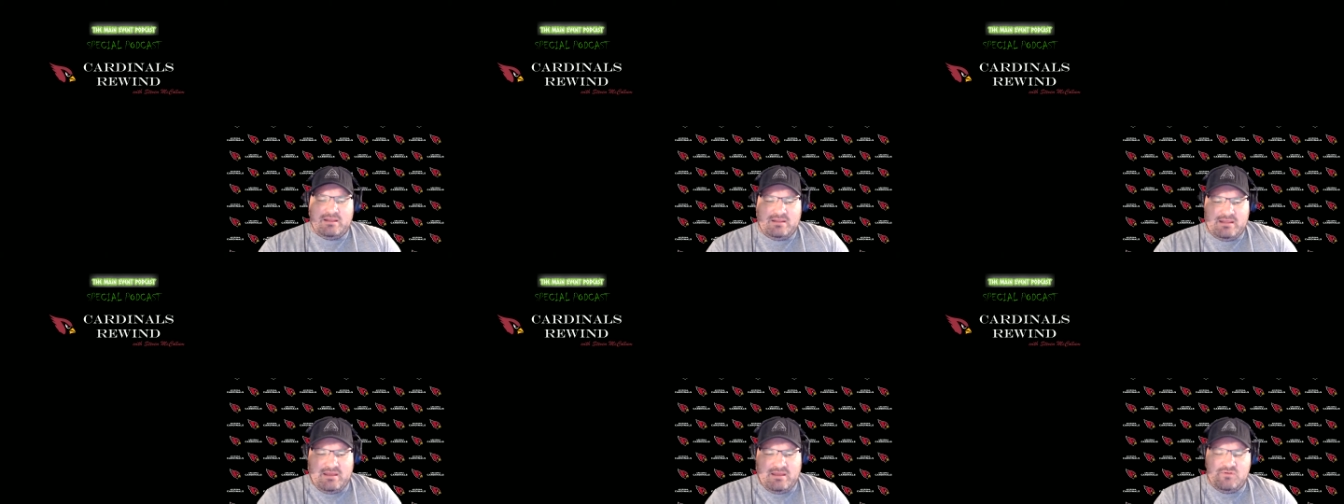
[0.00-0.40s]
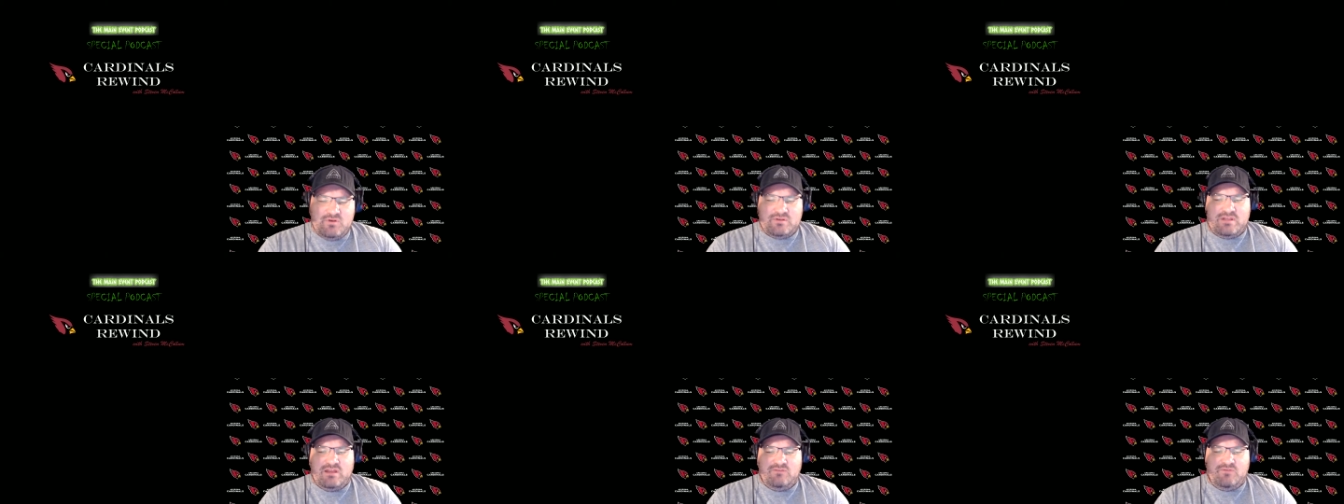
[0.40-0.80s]
Give your
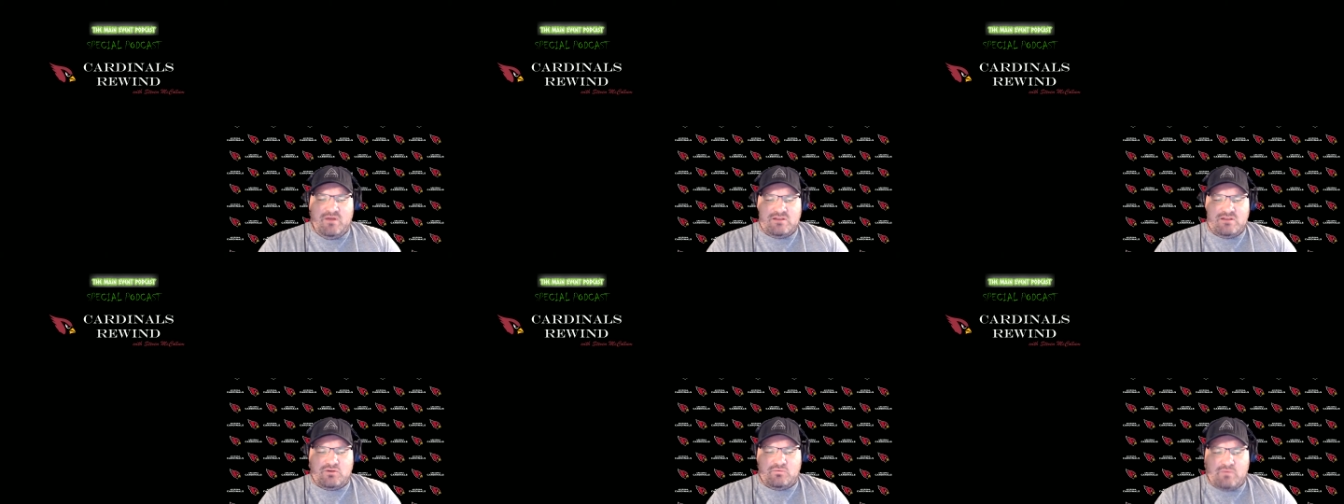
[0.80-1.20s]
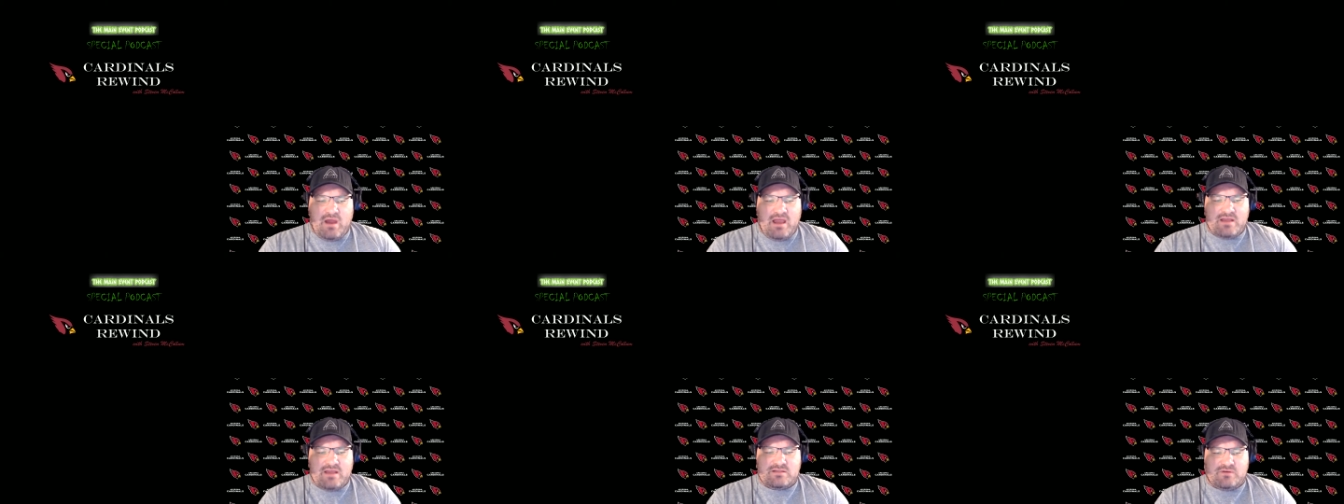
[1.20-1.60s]
defense a
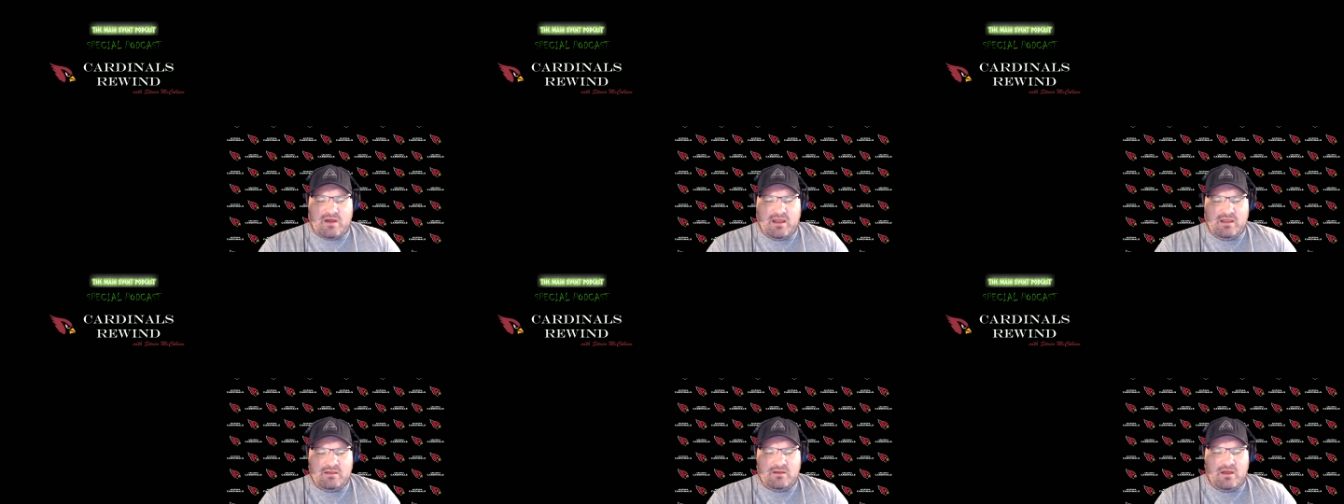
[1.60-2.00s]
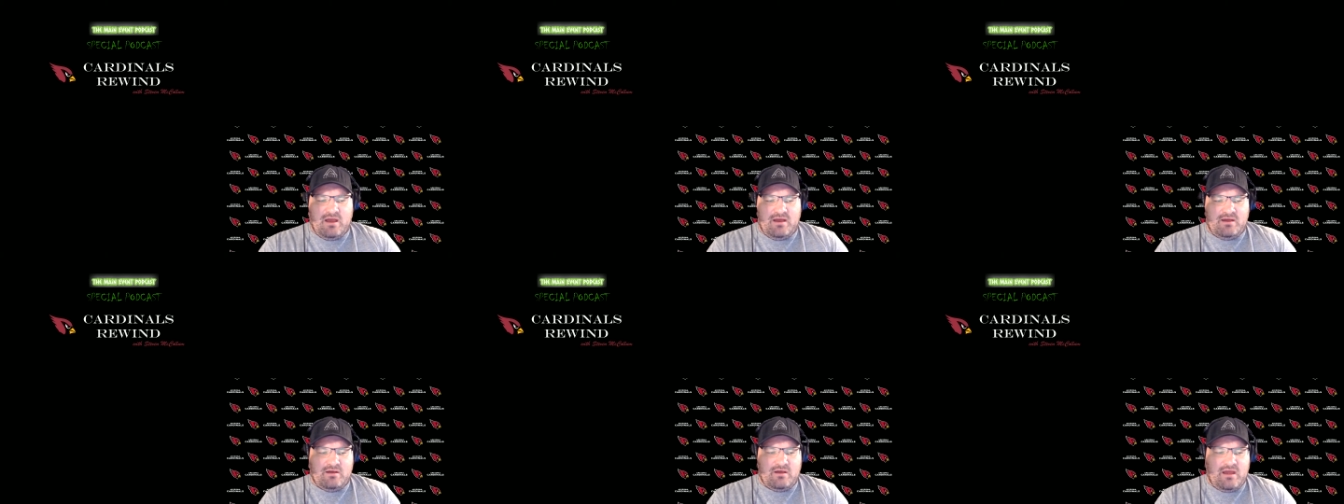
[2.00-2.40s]
rest, right?
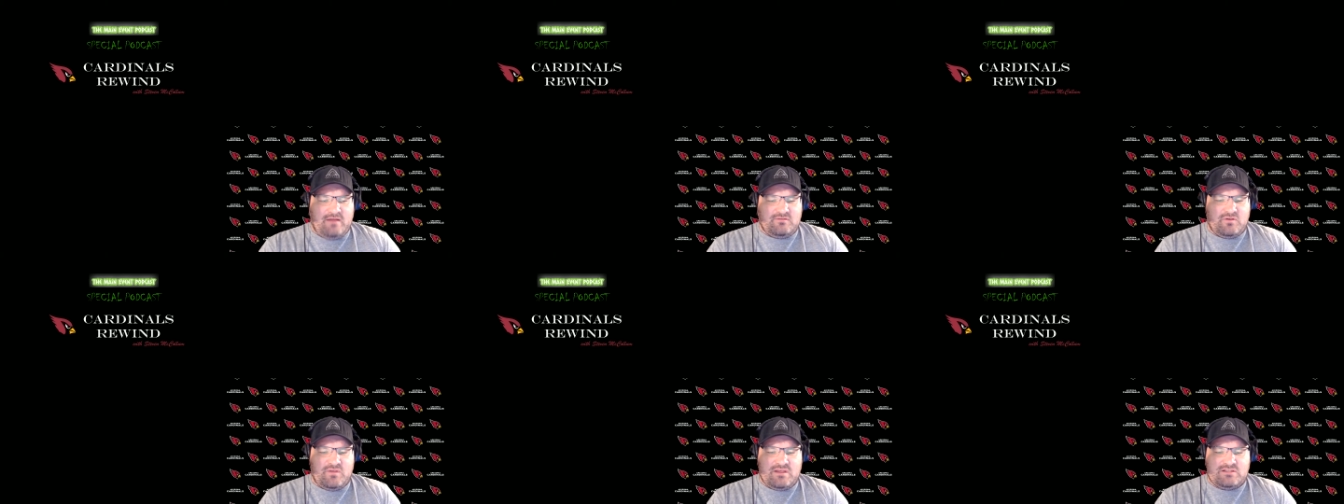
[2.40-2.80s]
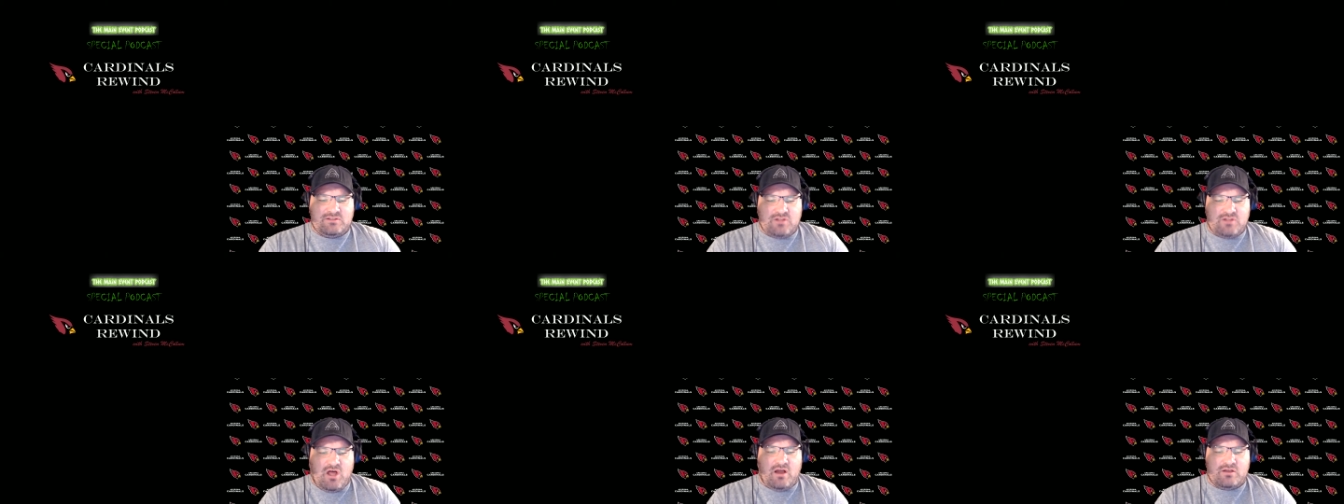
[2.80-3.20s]
Uh, after these
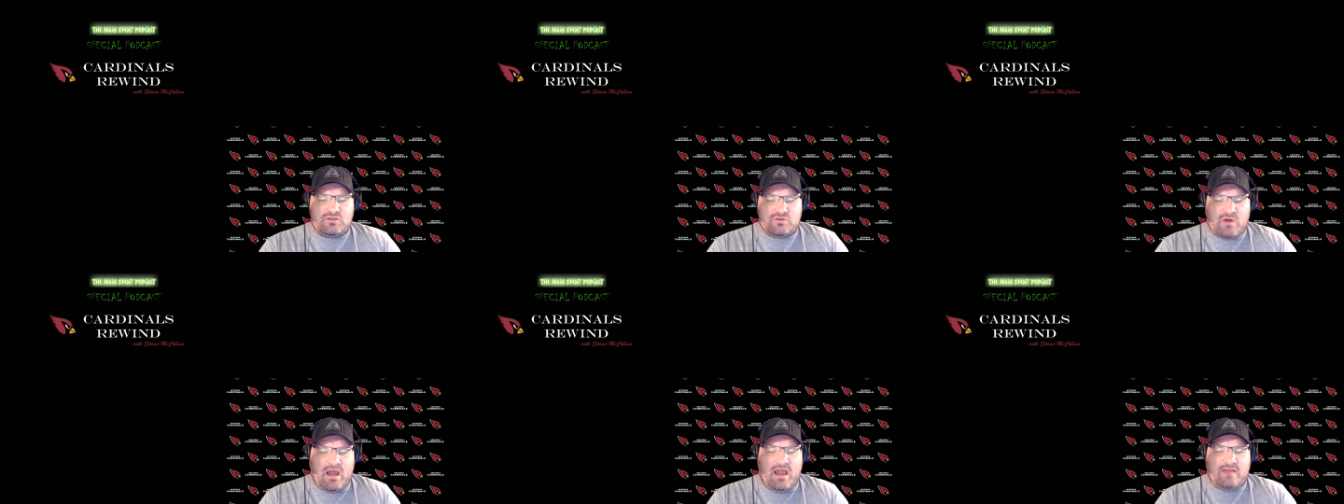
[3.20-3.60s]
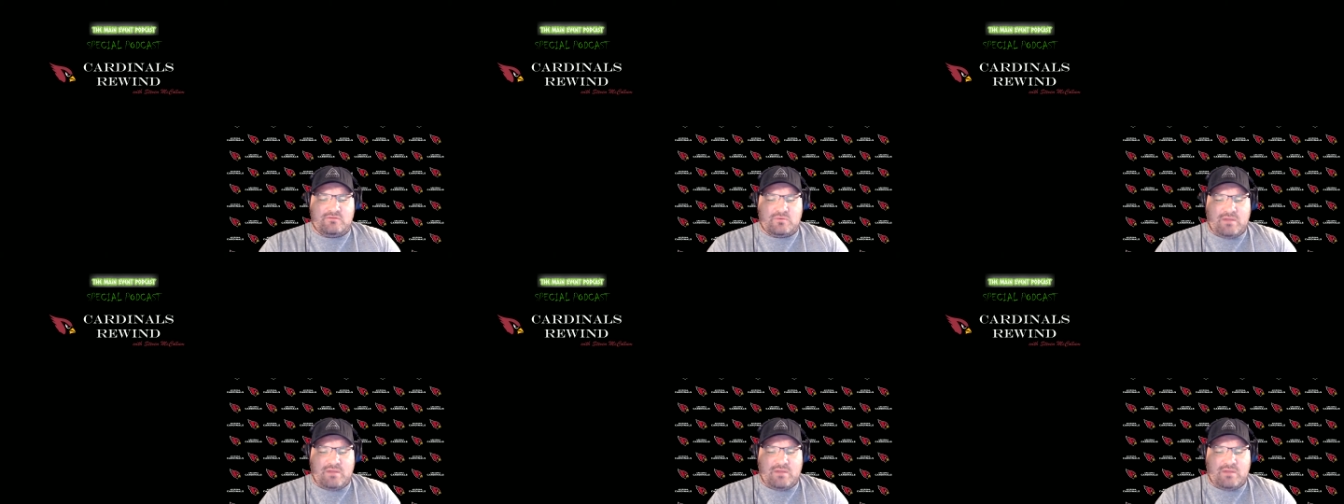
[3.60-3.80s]
long drives when they